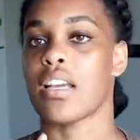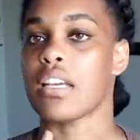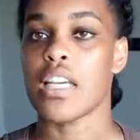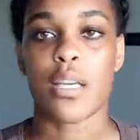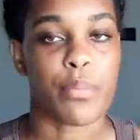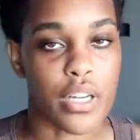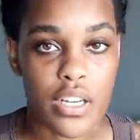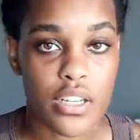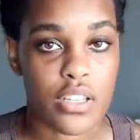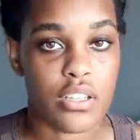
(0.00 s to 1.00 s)

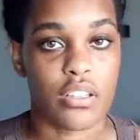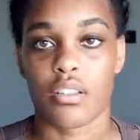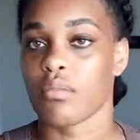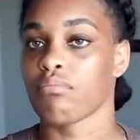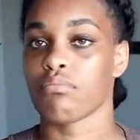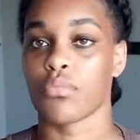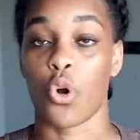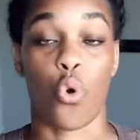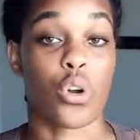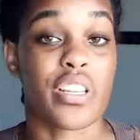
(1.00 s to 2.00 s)
Ebooks,
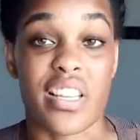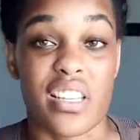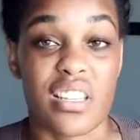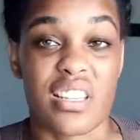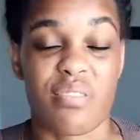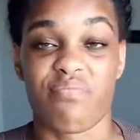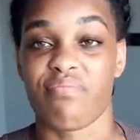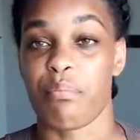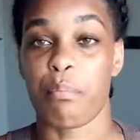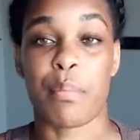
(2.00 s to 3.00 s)
courses,
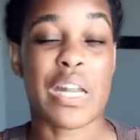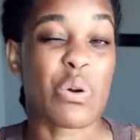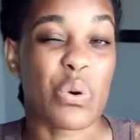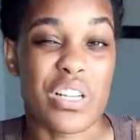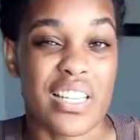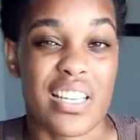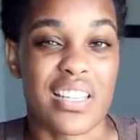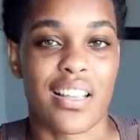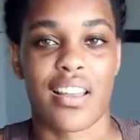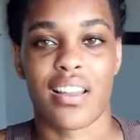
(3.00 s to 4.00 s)
mini
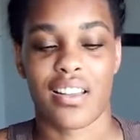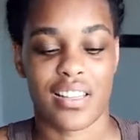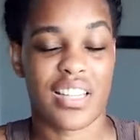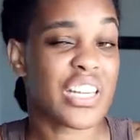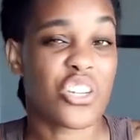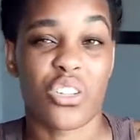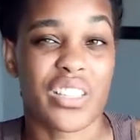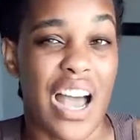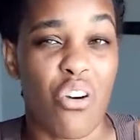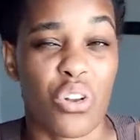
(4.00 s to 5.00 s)
courses, digital
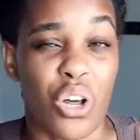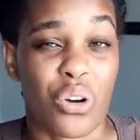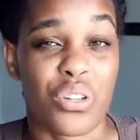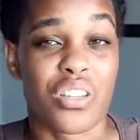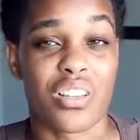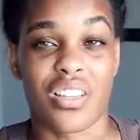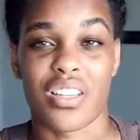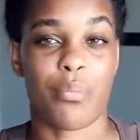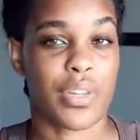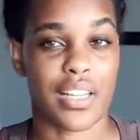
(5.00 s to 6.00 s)
downloads,
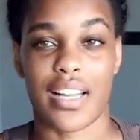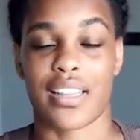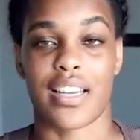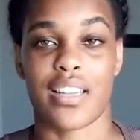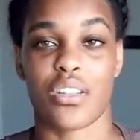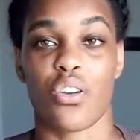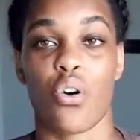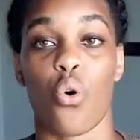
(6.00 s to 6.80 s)
something like this.